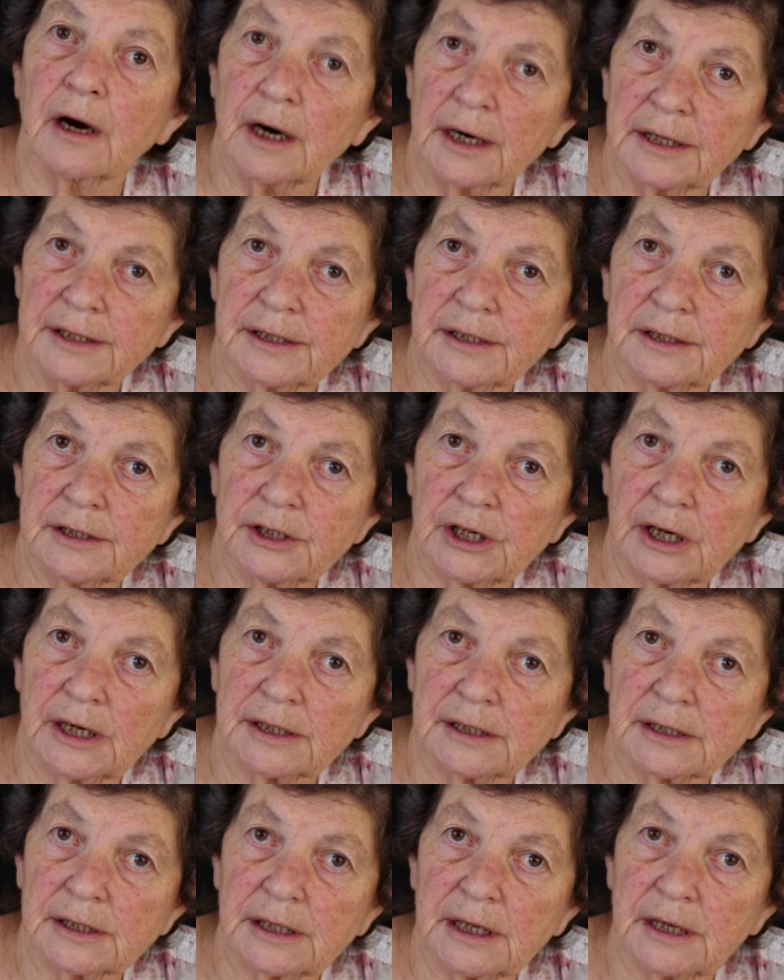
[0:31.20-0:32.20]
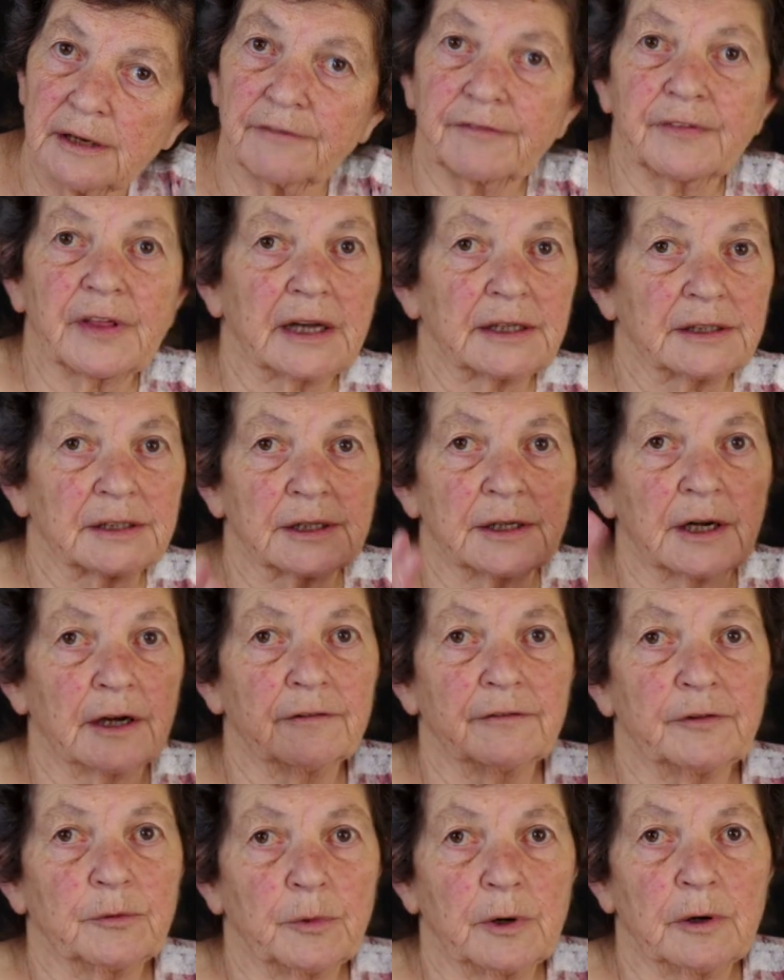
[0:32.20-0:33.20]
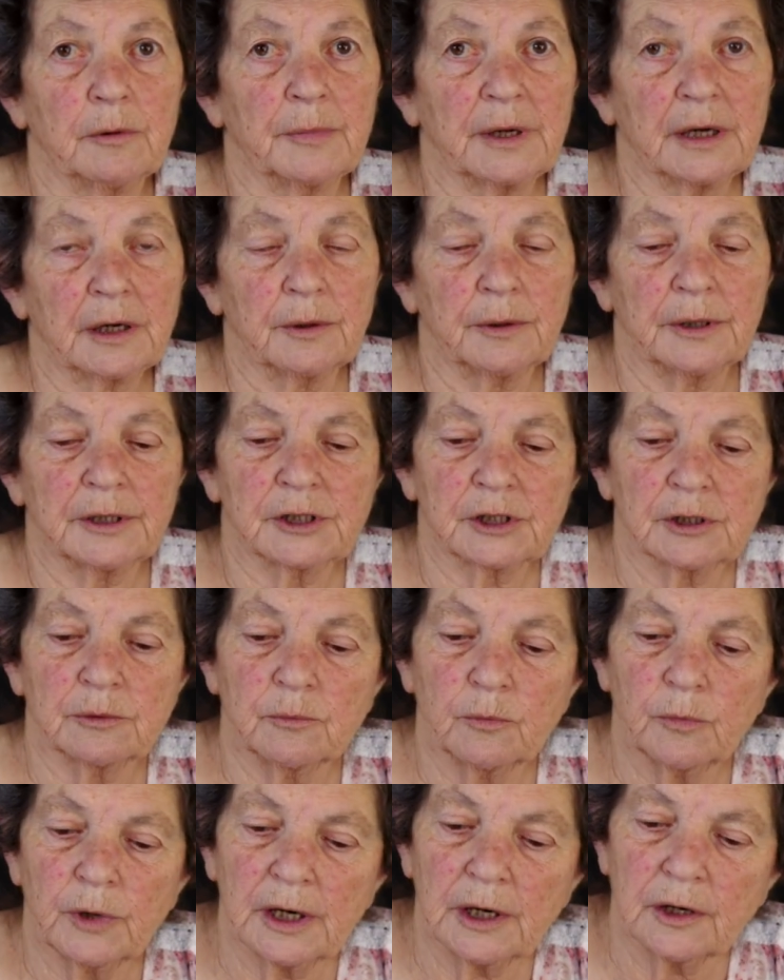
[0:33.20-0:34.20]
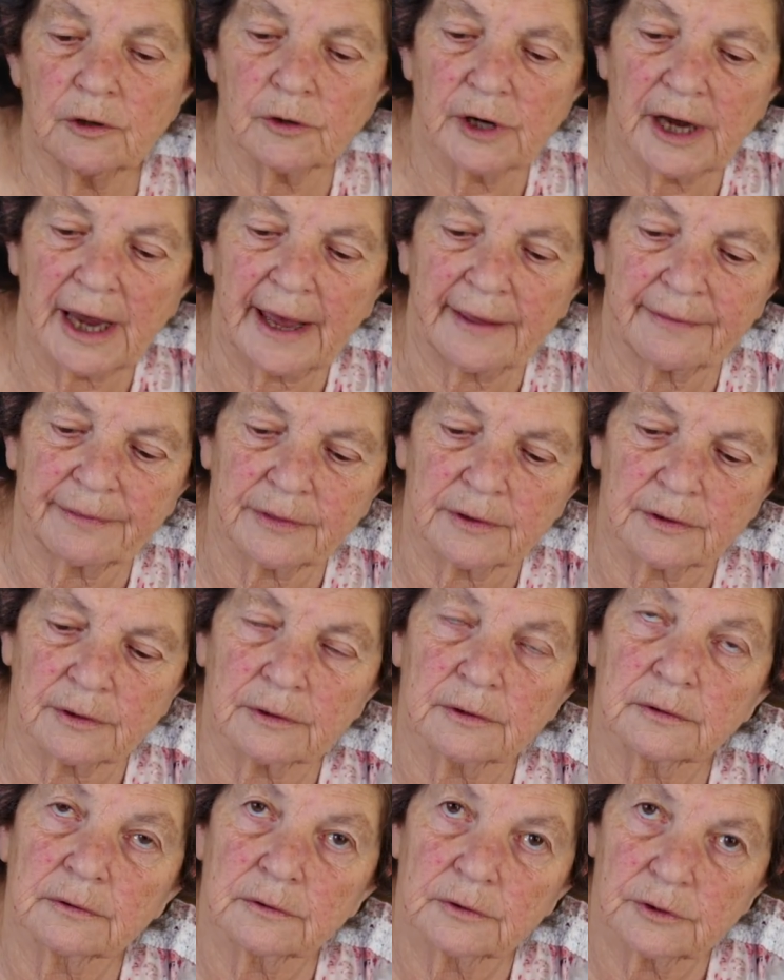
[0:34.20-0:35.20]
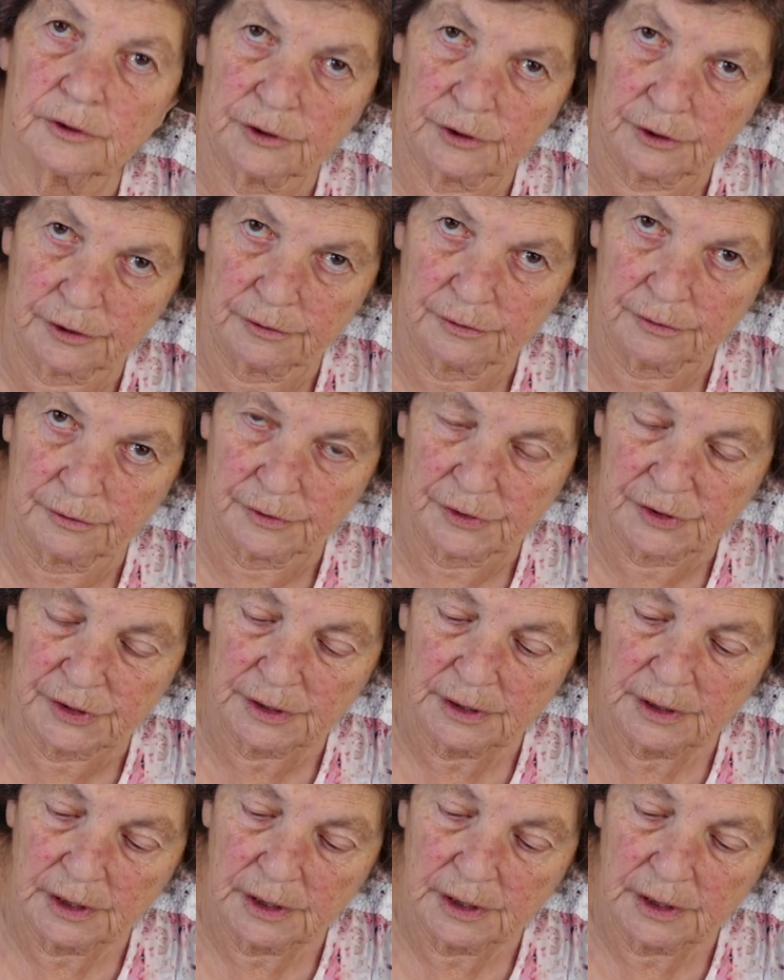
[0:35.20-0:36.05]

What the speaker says: I suggest, if that's an overwhelming question, we look at the 2's.